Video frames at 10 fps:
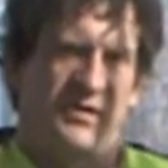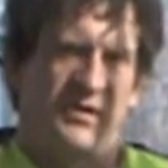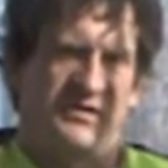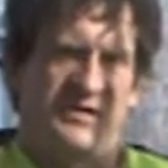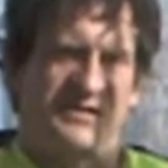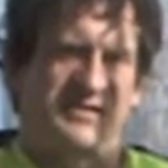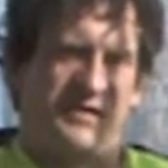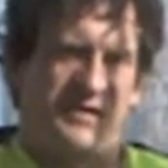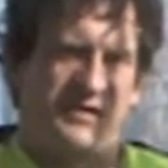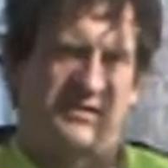It is
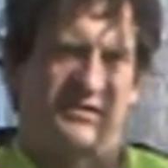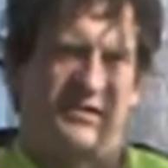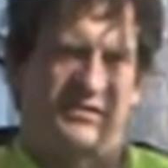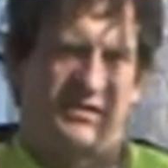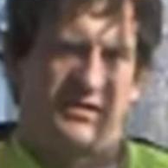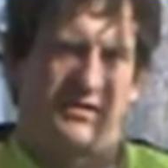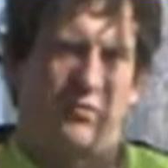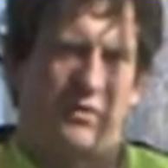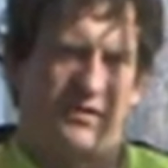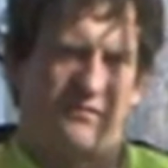Exadata and Exalogic
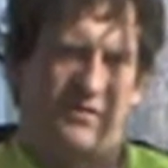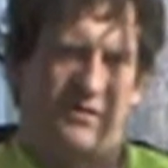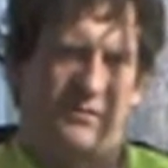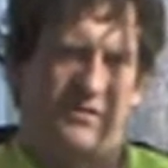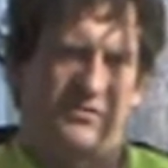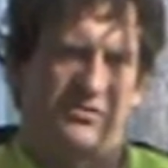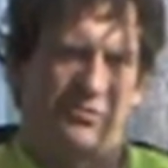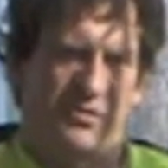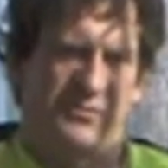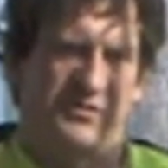in one environment,
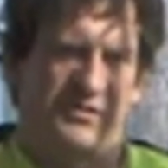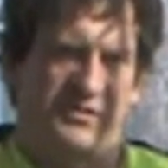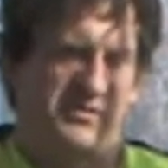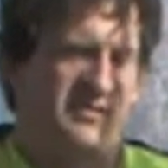so one machine.